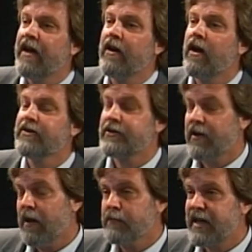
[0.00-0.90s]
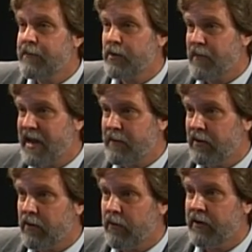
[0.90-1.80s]
it also helps keep the payment
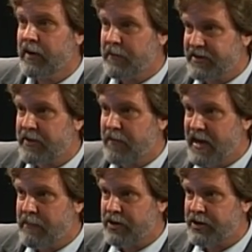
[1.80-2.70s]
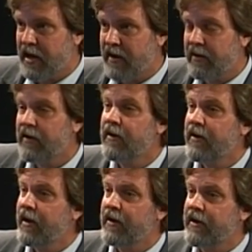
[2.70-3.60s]
lower and limits the payment shock.
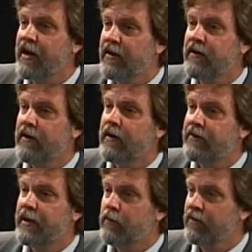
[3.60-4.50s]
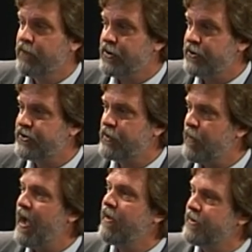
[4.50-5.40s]
And again, they will have reduced their
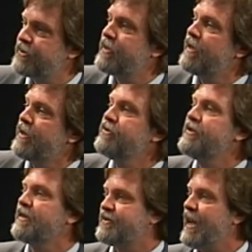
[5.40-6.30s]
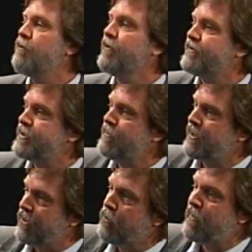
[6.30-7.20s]
balance. Here's an example of some of the
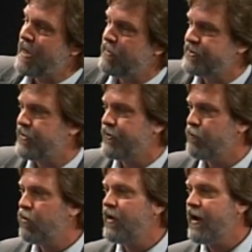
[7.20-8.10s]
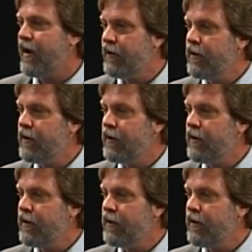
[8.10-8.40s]
loan payments under the plan.